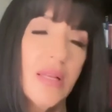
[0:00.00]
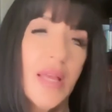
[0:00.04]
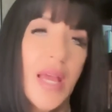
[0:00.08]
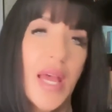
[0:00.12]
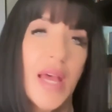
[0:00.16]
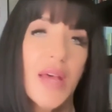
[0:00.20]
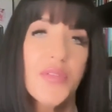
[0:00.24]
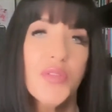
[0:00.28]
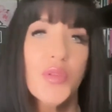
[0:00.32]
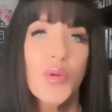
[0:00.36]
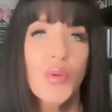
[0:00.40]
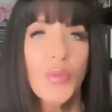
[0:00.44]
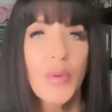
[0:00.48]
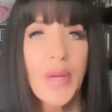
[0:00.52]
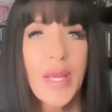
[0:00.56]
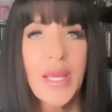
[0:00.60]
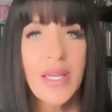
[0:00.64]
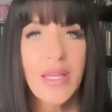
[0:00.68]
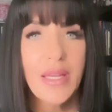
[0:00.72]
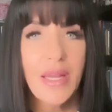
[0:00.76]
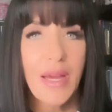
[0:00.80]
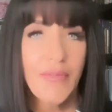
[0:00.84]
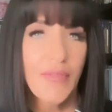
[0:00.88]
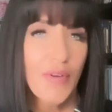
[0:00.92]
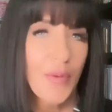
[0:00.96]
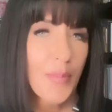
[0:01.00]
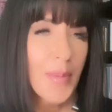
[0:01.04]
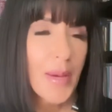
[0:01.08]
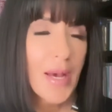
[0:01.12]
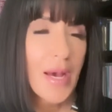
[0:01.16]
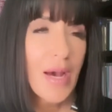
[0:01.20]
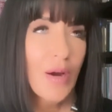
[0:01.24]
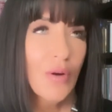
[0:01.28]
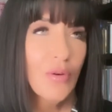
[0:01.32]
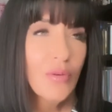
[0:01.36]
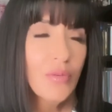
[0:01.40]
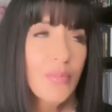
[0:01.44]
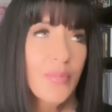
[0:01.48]
at the rate of
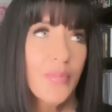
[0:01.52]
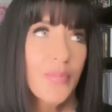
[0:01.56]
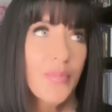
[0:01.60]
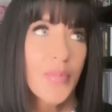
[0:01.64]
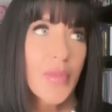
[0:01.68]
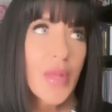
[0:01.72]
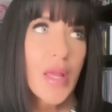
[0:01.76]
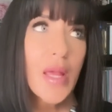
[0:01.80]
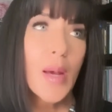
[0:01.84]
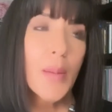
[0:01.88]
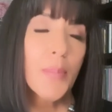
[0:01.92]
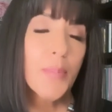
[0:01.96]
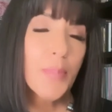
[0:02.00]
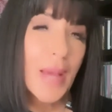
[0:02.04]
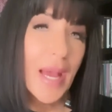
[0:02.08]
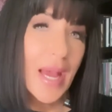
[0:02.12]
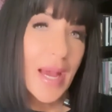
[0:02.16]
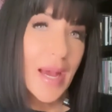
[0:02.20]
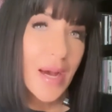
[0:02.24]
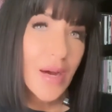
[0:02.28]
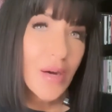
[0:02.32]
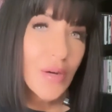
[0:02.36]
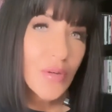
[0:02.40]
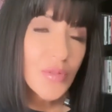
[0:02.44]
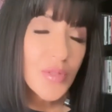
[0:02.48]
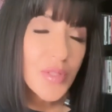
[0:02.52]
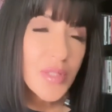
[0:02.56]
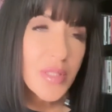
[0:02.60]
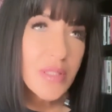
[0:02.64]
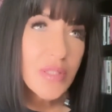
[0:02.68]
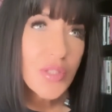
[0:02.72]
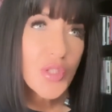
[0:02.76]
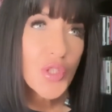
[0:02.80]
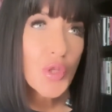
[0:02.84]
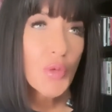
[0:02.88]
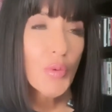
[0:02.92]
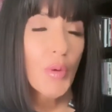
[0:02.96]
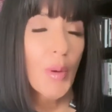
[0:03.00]
about a pound
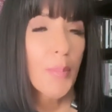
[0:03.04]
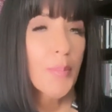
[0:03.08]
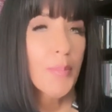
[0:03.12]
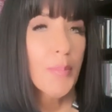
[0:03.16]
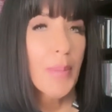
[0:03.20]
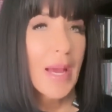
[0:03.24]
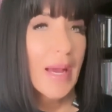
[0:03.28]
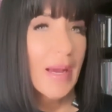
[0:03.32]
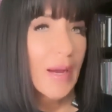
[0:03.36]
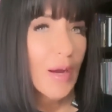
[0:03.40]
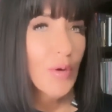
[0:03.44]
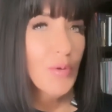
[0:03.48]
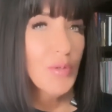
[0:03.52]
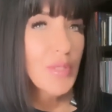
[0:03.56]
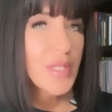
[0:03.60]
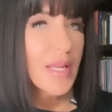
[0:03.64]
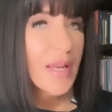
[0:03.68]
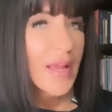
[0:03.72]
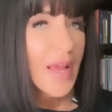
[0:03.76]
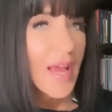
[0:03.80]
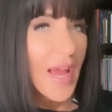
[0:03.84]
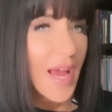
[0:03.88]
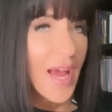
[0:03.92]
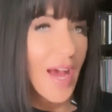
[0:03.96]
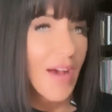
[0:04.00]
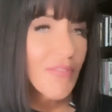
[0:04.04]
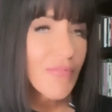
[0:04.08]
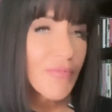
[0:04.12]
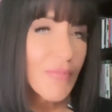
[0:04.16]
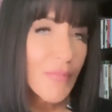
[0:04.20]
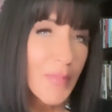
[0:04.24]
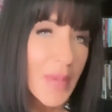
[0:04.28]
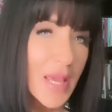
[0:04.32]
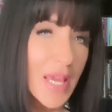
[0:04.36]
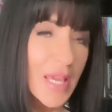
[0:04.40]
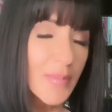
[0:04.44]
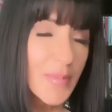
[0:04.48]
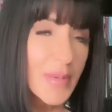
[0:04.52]
to a pound and a half,
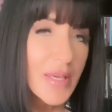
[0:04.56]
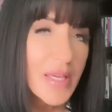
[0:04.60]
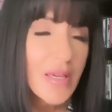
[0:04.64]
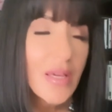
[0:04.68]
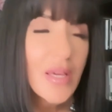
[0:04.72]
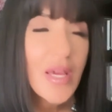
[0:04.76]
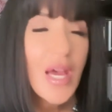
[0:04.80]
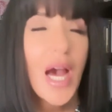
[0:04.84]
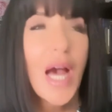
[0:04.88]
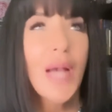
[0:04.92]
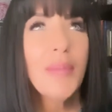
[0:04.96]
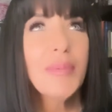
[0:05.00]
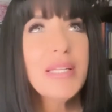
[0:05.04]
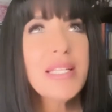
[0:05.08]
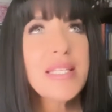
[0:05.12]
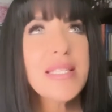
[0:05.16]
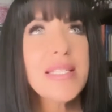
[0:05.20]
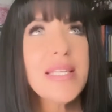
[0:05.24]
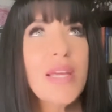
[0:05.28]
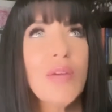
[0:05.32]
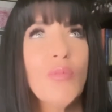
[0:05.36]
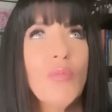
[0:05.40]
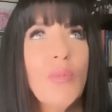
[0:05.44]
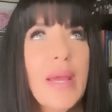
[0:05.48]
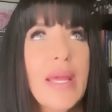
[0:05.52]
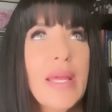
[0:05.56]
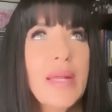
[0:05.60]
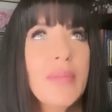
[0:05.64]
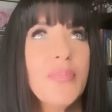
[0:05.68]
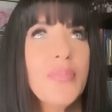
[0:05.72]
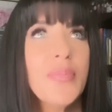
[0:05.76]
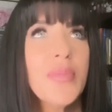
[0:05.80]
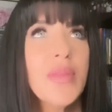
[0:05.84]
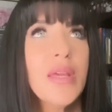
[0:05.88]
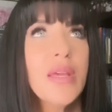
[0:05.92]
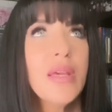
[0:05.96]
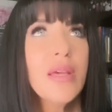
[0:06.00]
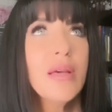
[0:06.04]
maybe. I'm going to say weight.
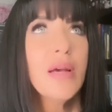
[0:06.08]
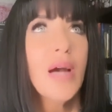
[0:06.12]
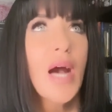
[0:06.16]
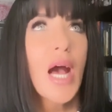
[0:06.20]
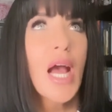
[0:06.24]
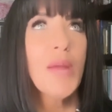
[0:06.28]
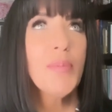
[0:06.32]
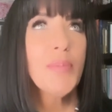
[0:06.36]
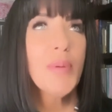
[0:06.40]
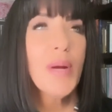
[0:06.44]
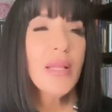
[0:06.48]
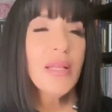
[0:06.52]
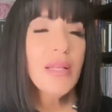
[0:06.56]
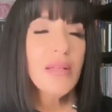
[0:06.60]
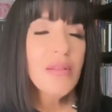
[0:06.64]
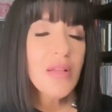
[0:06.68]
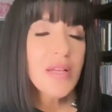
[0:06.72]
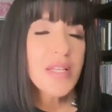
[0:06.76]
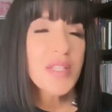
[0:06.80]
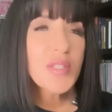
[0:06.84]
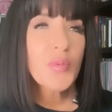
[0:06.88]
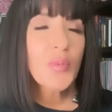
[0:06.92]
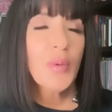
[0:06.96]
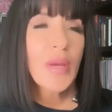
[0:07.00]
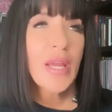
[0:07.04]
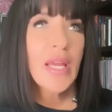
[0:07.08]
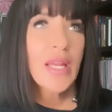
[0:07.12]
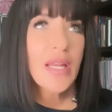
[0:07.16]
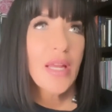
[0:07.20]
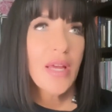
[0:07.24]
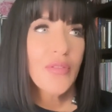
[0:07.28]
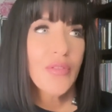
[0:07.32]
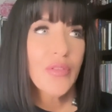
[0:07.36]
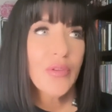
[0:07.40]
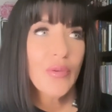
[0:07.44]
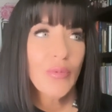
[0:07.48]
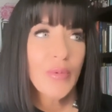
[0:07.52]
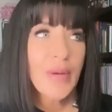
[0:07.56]
I probably lost weight
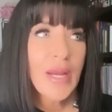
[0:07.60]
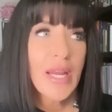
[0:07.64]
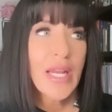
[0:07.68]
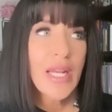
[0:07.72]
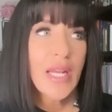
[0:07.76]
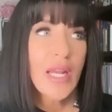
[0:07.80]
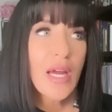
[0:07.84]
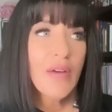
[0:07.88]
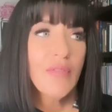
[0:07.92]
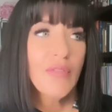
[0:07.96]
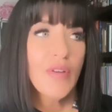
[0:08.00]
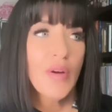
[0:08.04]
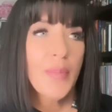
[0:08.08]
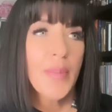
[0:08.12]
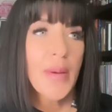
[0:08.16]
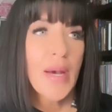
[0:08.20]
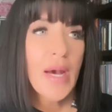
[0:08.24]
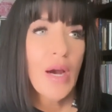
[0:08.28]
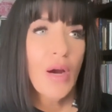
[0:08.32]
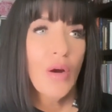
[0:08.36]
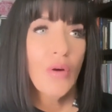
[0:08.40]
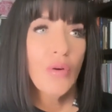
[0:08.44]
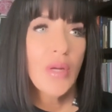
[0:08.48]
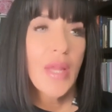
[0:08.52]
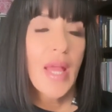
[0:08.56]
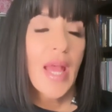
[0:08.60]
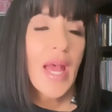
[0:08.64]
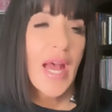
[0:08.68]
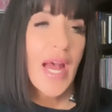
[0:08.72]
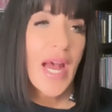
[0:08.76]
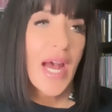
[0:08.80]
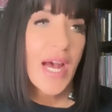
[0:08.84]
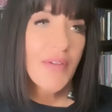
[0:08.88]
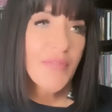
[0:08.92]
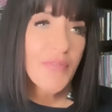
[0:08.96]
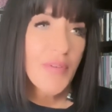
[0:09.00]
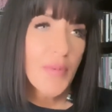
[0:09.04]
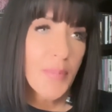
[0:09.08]
at the rate of about
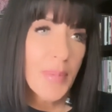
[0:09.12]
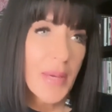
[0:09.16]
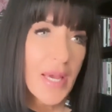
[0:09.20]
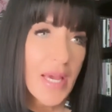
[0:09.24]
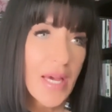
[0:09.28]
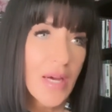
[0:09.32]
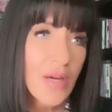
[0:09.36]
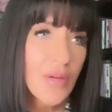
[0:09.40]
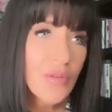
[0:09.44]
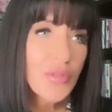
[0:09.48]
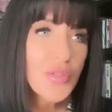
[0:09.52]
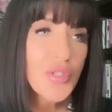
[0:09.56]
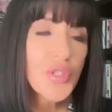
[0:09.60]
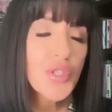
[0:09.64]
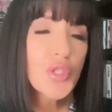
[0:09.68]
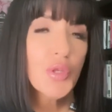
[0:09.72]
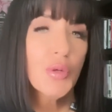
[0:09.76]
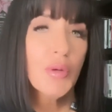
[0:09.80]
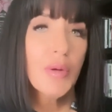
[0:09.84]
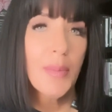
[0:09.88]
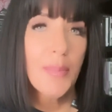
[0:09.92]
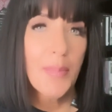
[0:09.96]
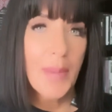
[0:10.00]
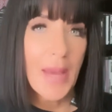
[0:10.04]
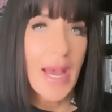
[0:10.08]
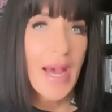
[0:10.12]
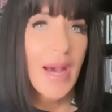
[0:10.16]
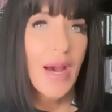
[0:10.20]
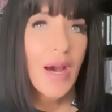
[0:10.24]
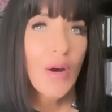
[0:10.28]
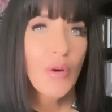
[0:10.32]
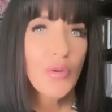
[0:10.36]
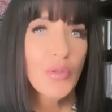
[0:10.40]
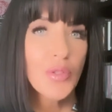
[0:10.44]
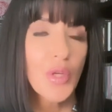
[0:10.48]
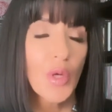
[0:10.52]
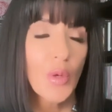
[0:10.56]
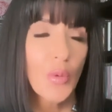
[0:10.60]
half a pound to a
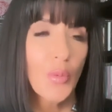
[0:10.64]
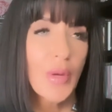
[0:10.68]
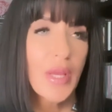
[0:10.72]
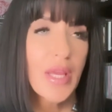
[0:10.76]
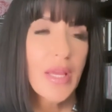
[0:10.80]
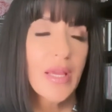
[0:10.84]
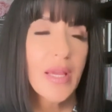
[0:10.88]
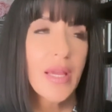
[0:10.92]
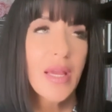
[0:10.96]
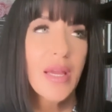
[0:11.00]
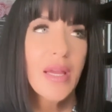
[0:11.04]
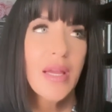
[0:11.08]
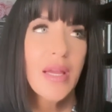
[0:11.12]
pound a week